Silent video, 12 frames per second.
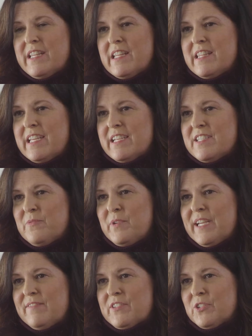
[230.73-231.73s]
of the things that
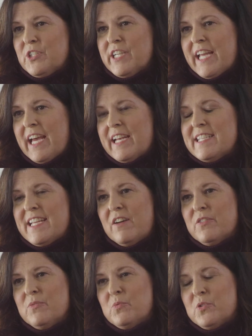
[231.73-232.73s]
we have to look at is
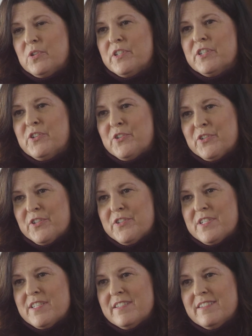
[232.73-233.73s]
how the world
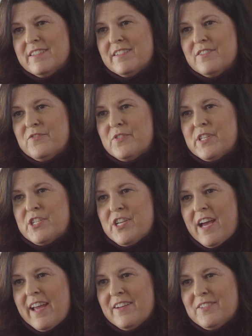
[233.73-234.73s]
occurs for the
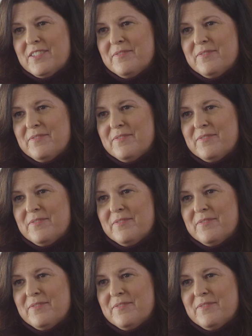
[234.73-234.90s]
child.